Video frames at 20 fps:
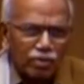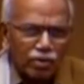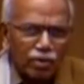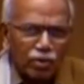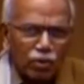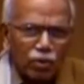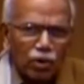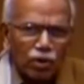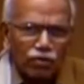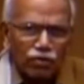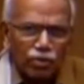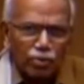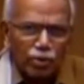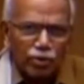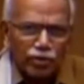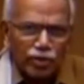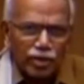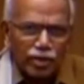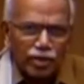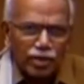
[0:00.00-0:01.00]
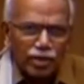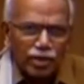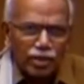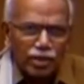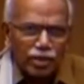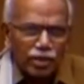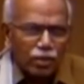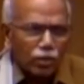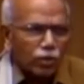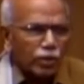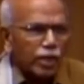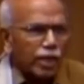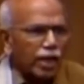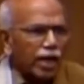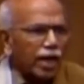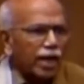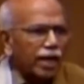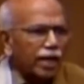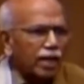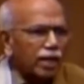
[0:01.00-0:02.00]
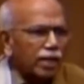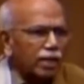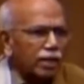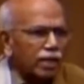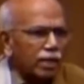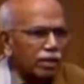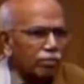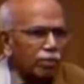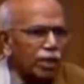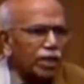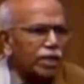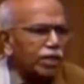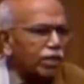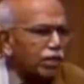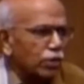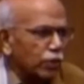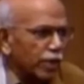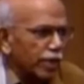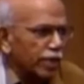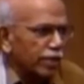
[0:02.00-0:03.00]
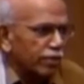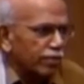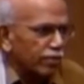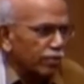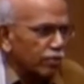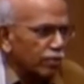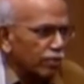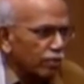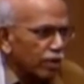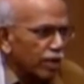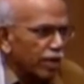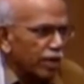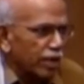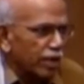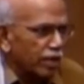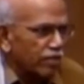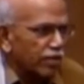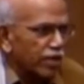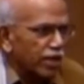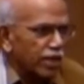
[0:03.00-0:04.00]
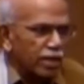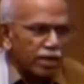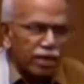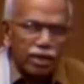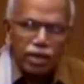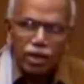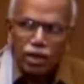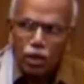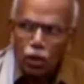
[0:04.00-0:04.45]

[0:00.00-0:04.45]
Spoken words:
You go after power. So they had a meeting together one day and said,